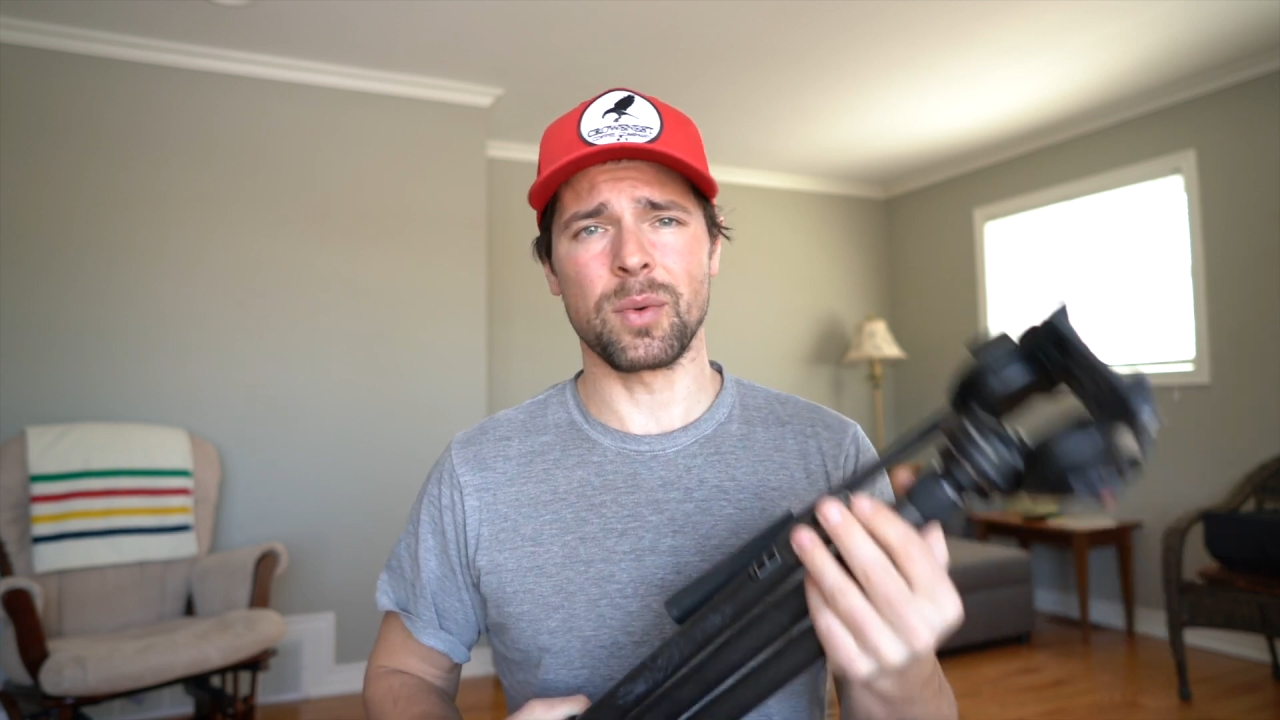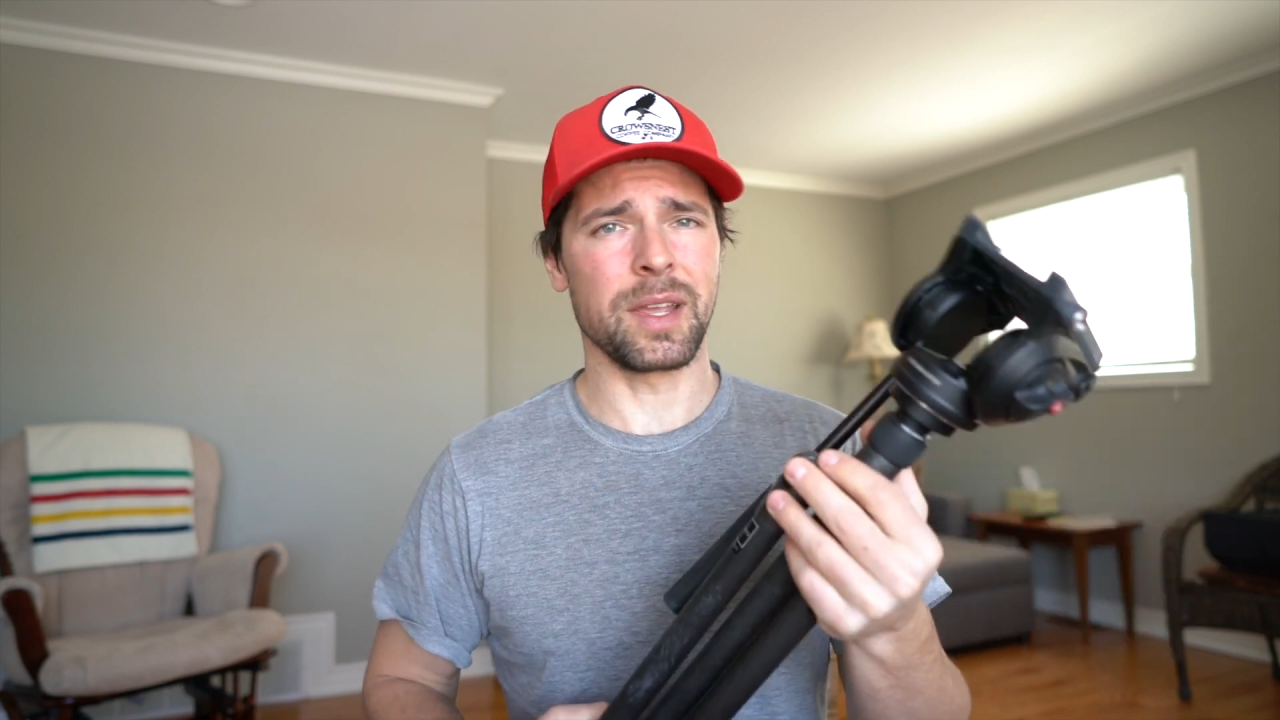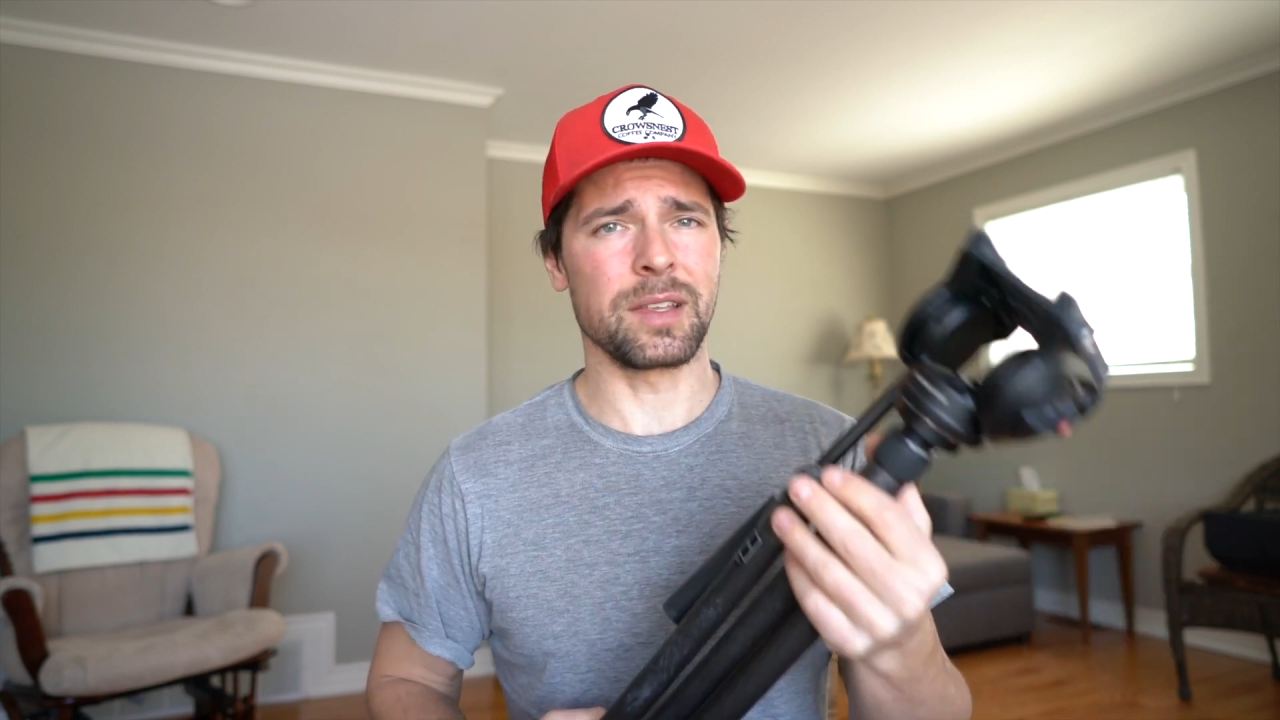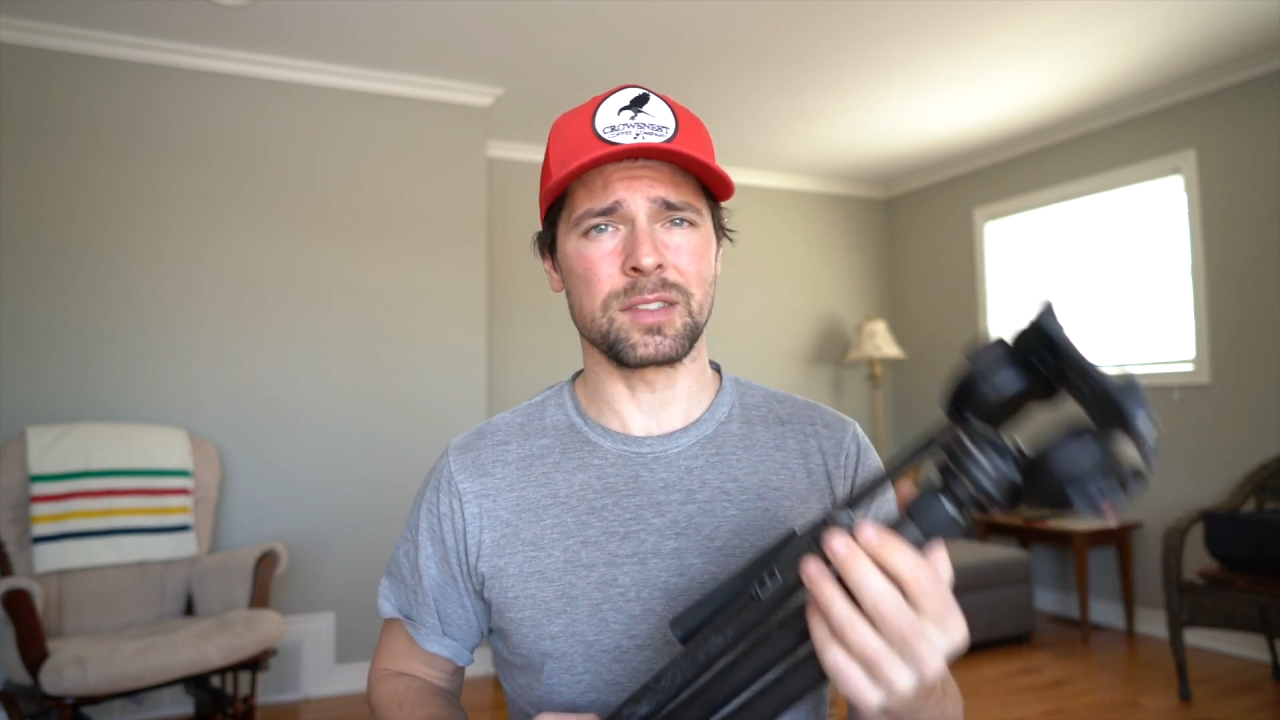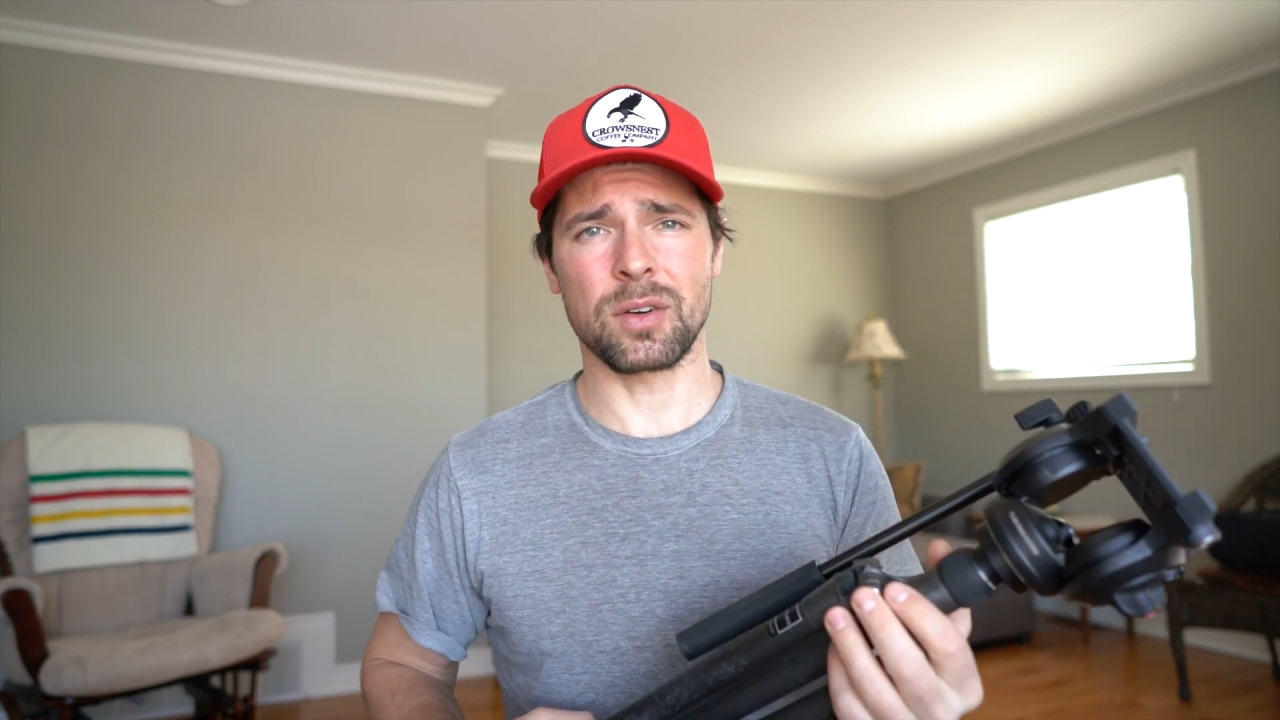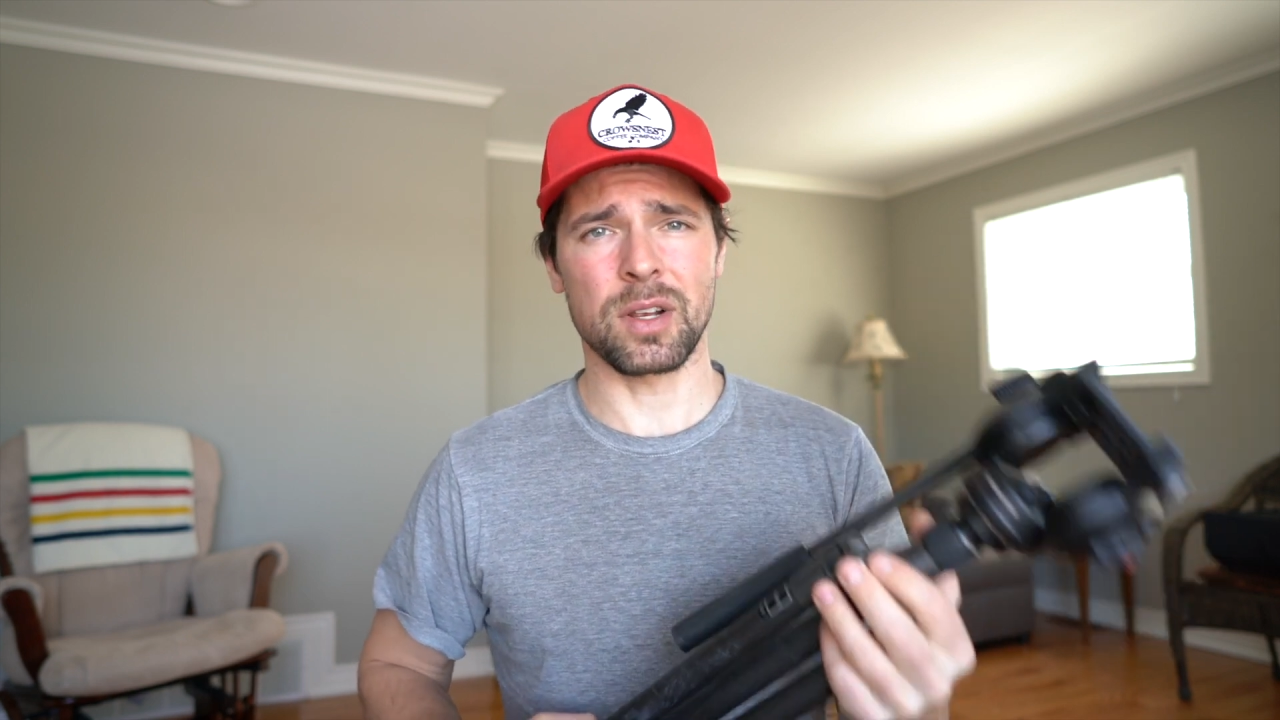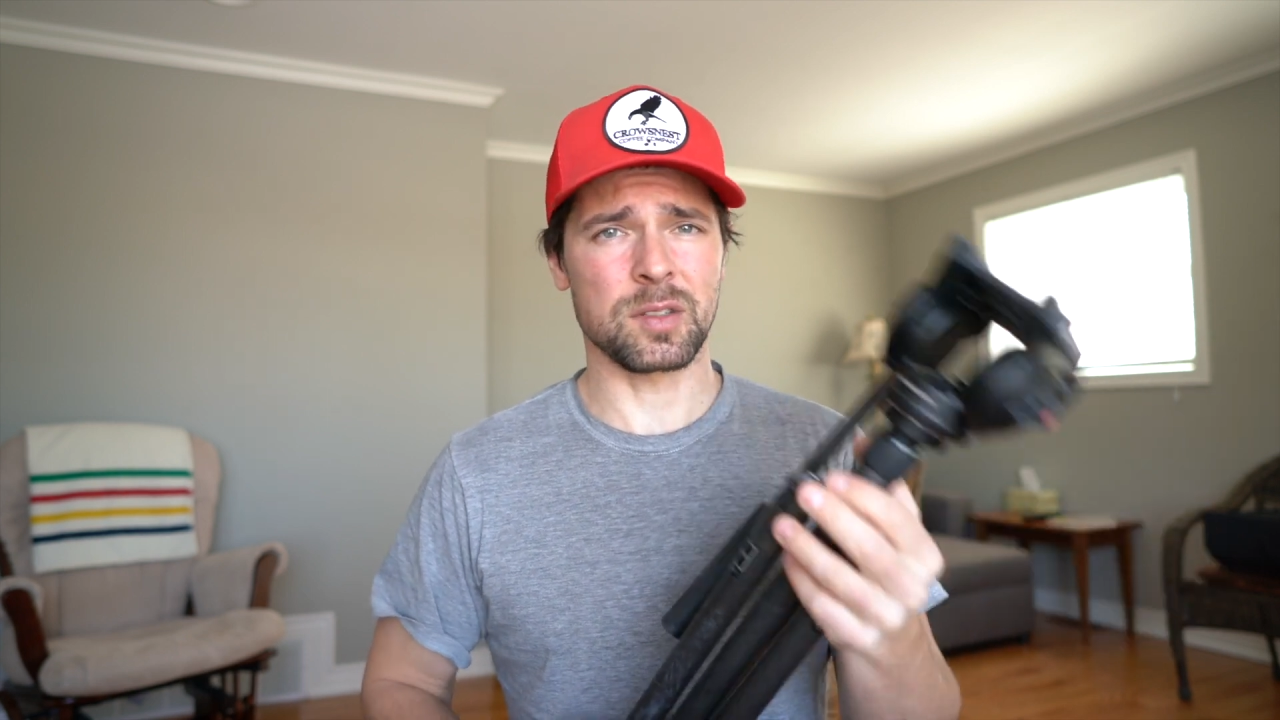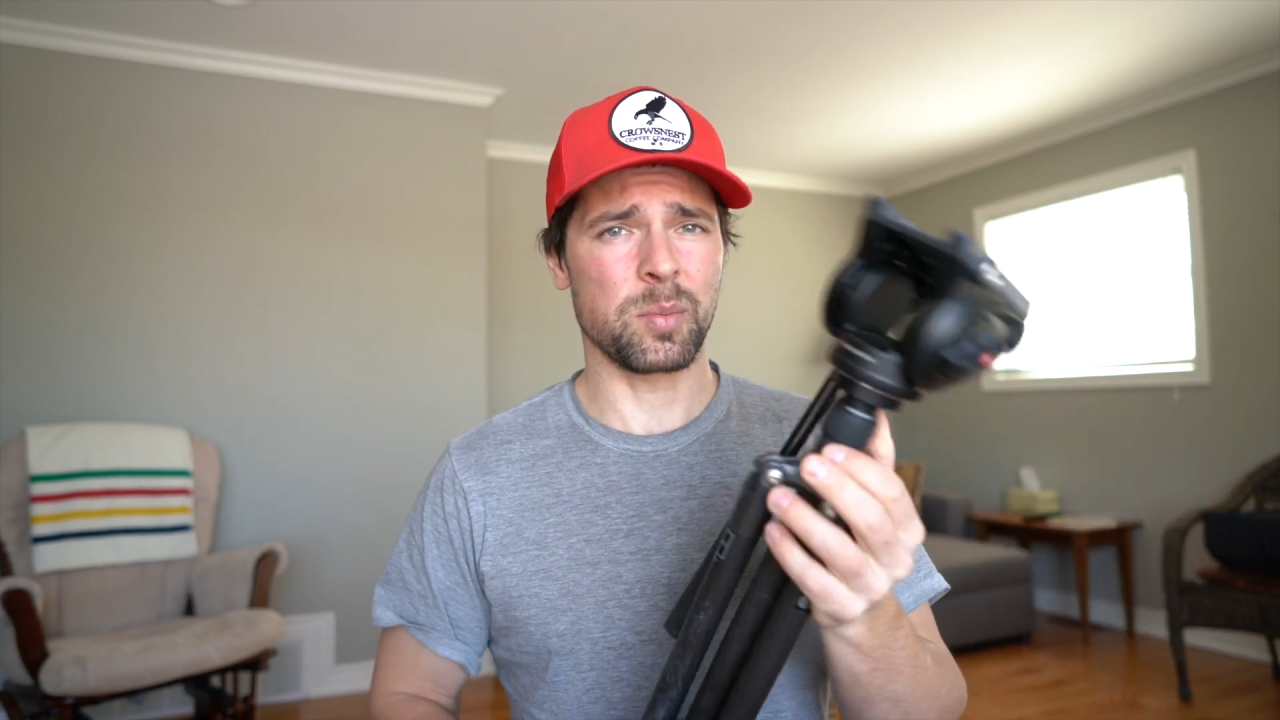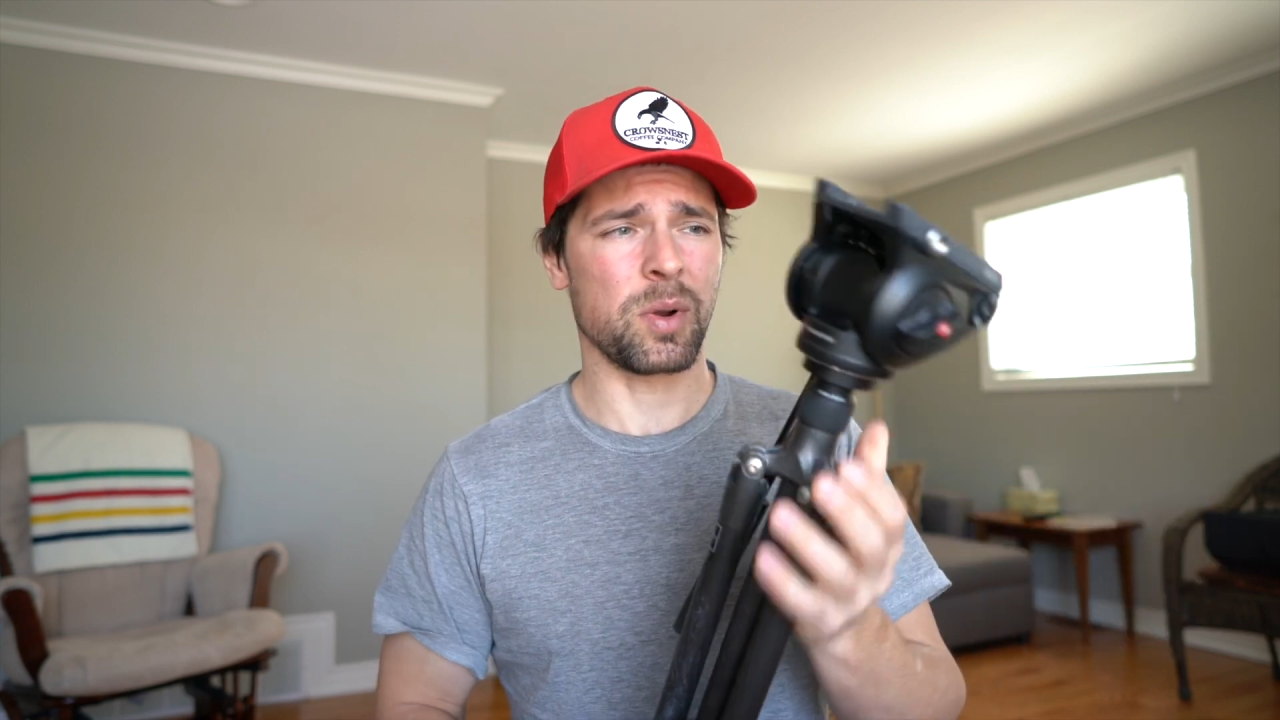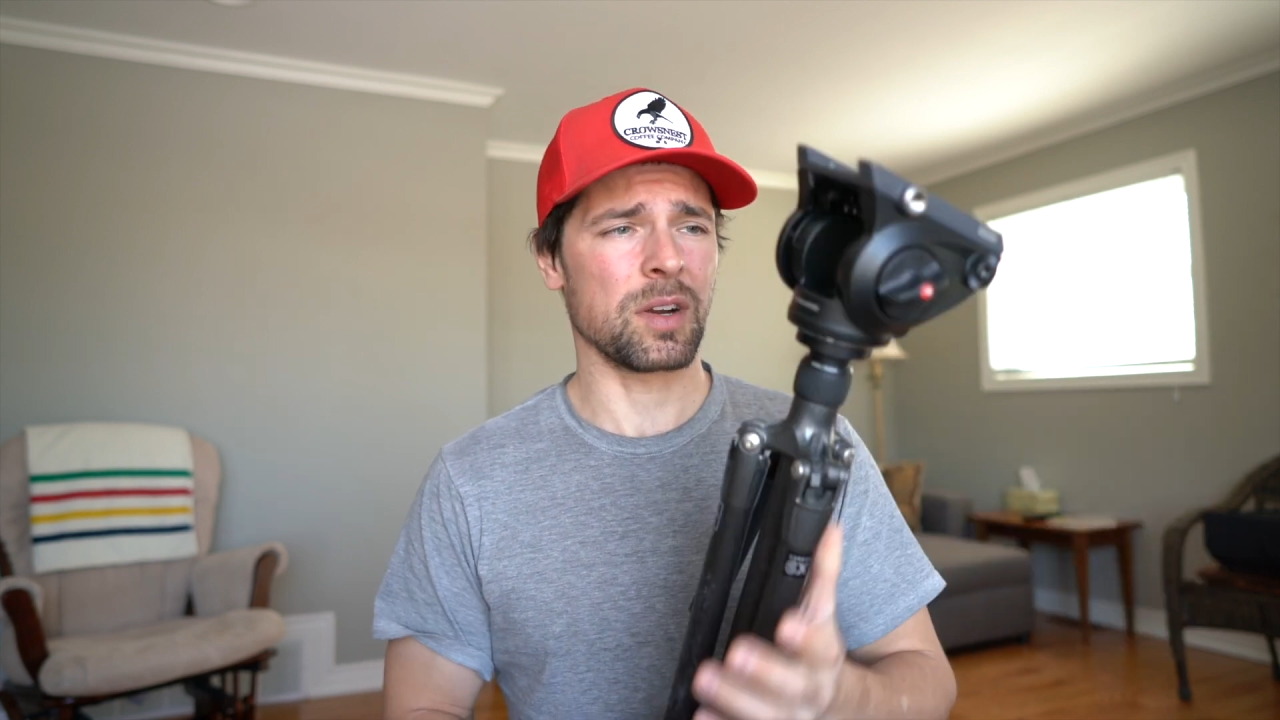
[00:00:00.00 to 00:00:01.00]
weighs
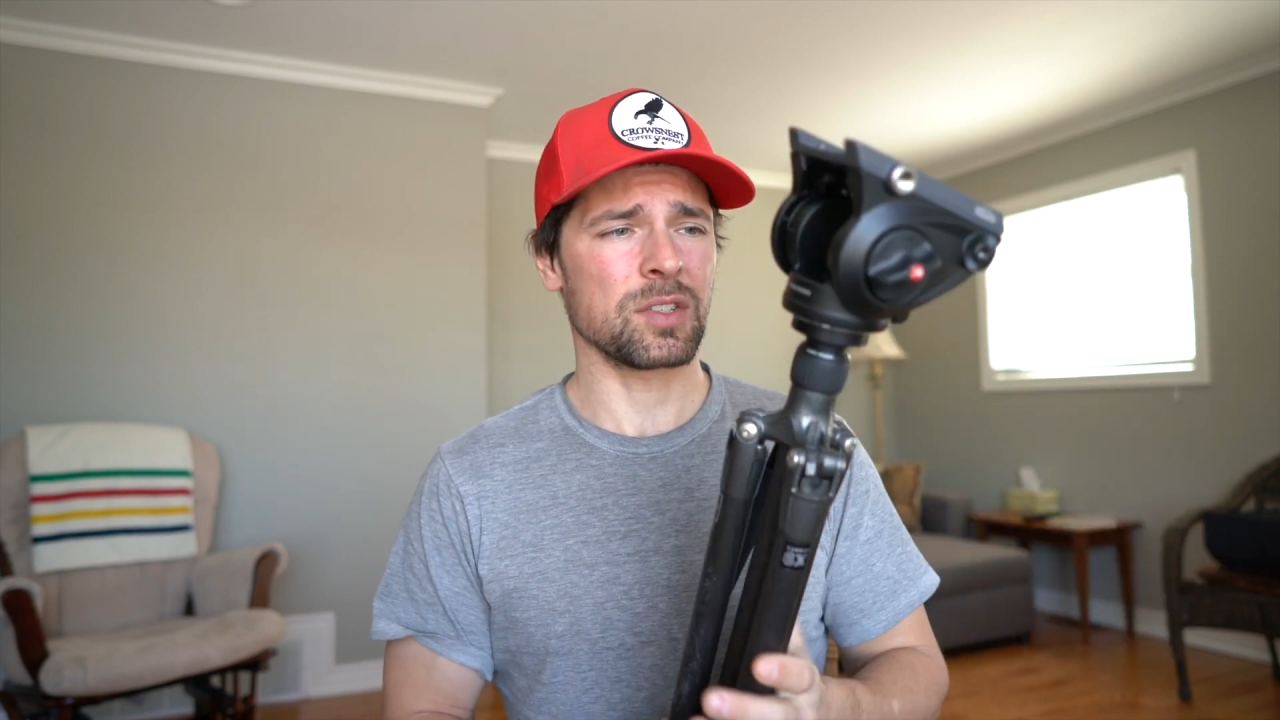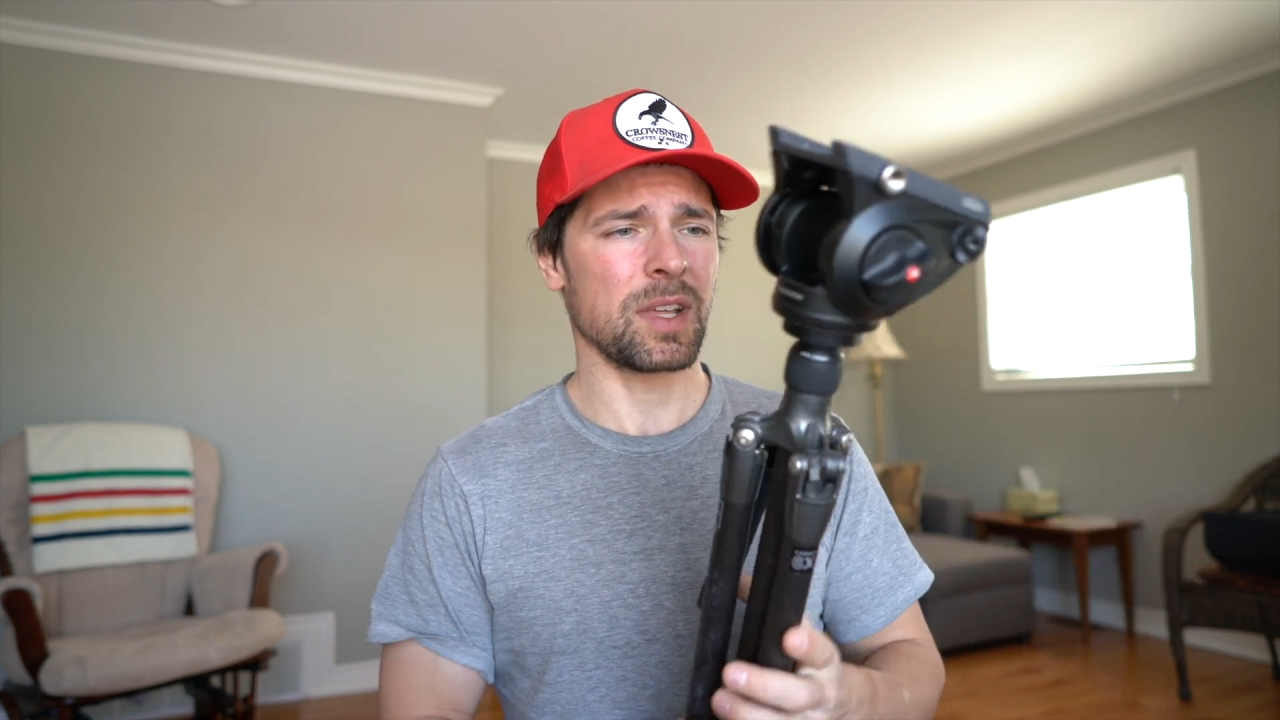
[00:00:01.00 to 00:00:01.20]
across the park.